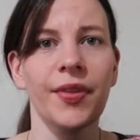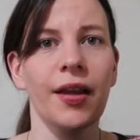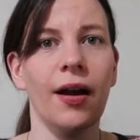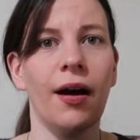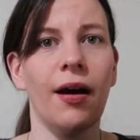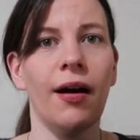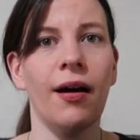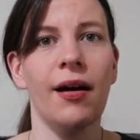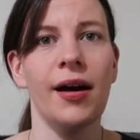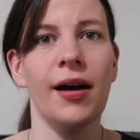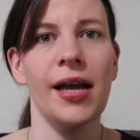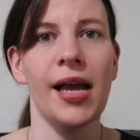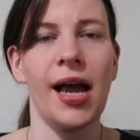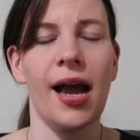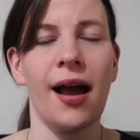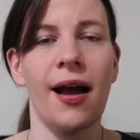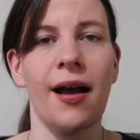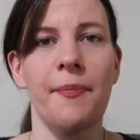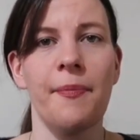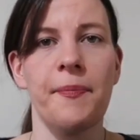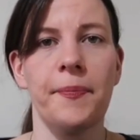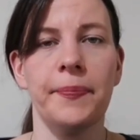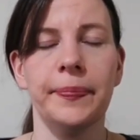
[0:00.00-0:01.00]
I
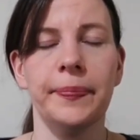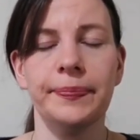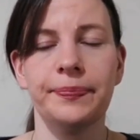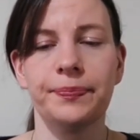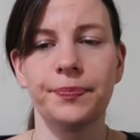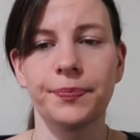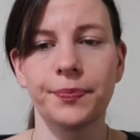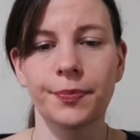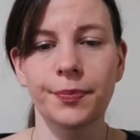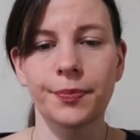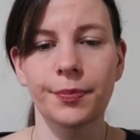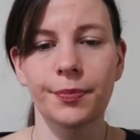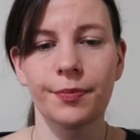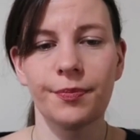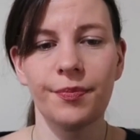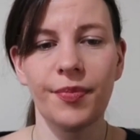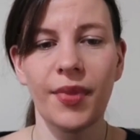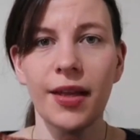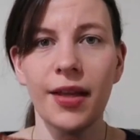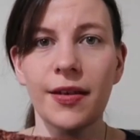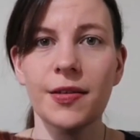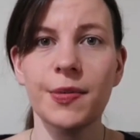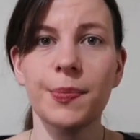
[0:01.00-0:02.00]
am
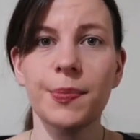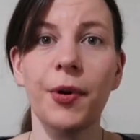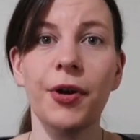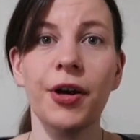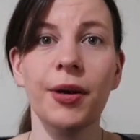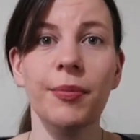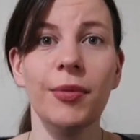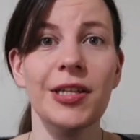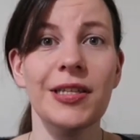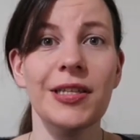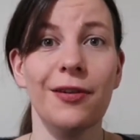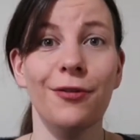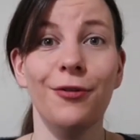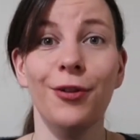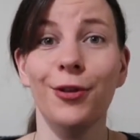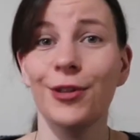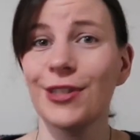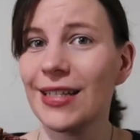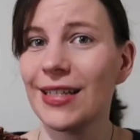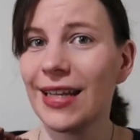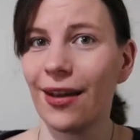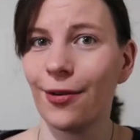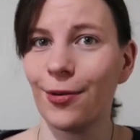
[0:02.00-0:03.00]
spurring myself
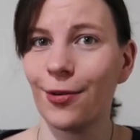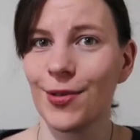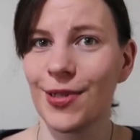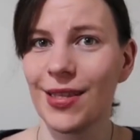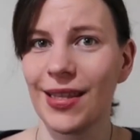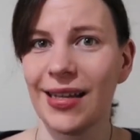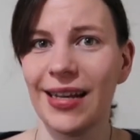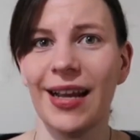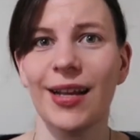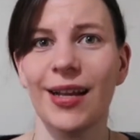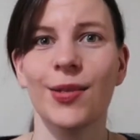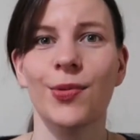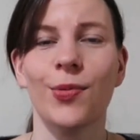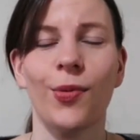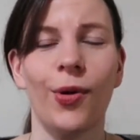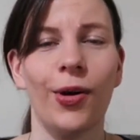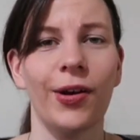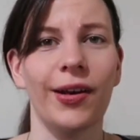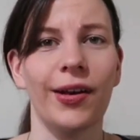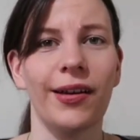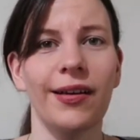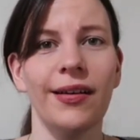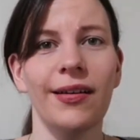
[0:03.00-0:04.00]
on to get onto the next
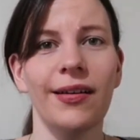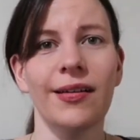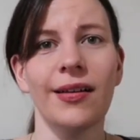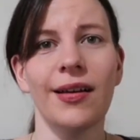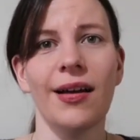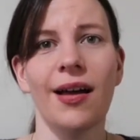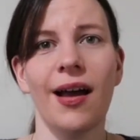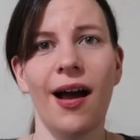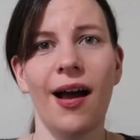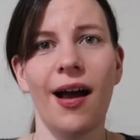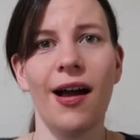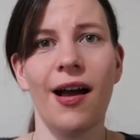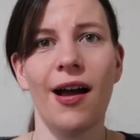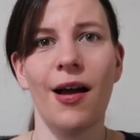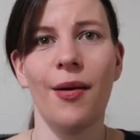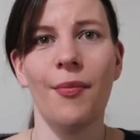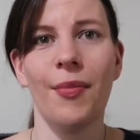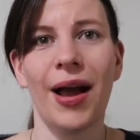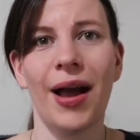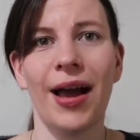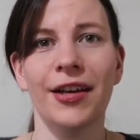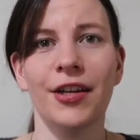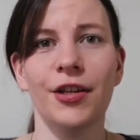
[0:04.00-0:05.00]
one.
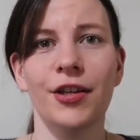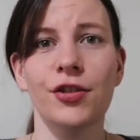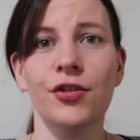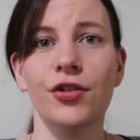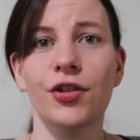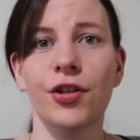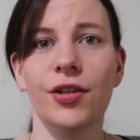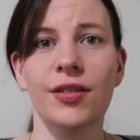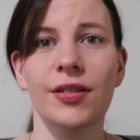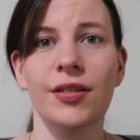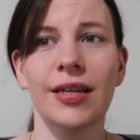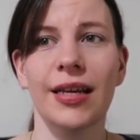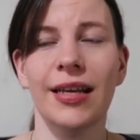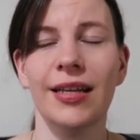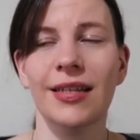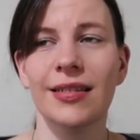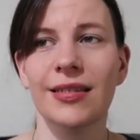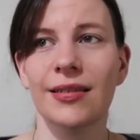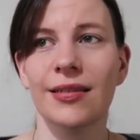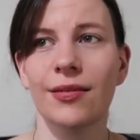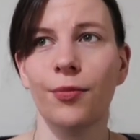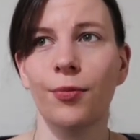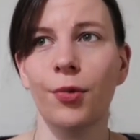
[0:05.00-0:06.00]
And
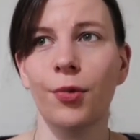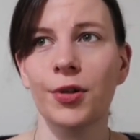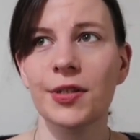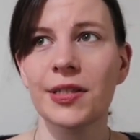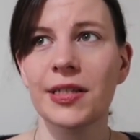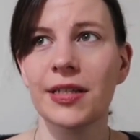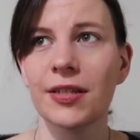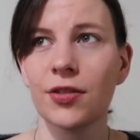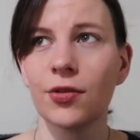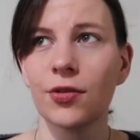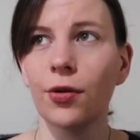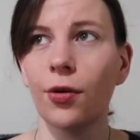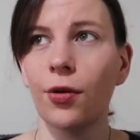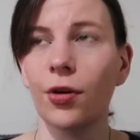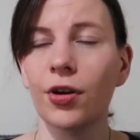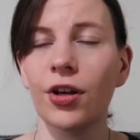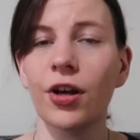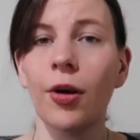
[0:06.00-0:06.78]
whilst it's not